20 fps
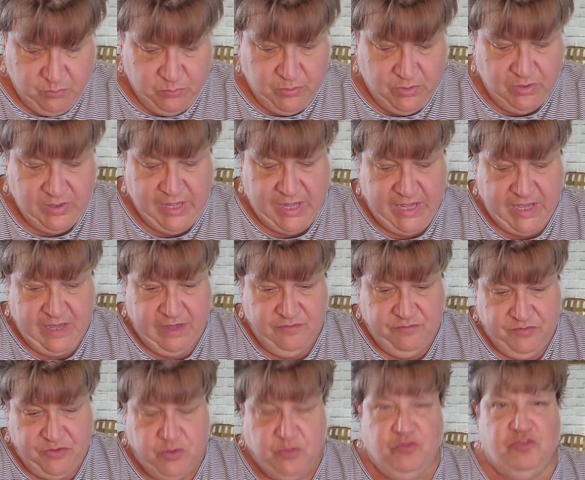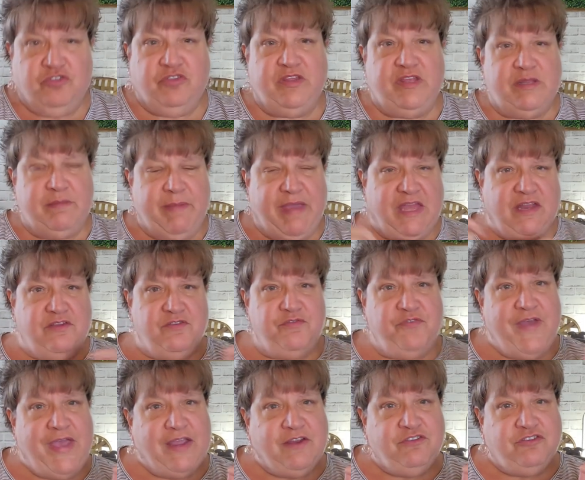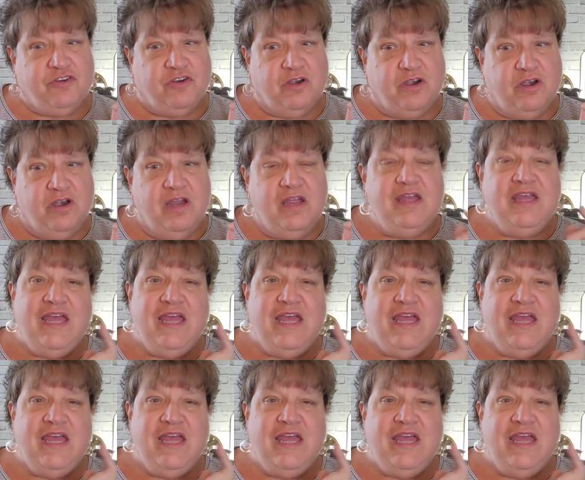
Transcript: will have usually the manufacturer,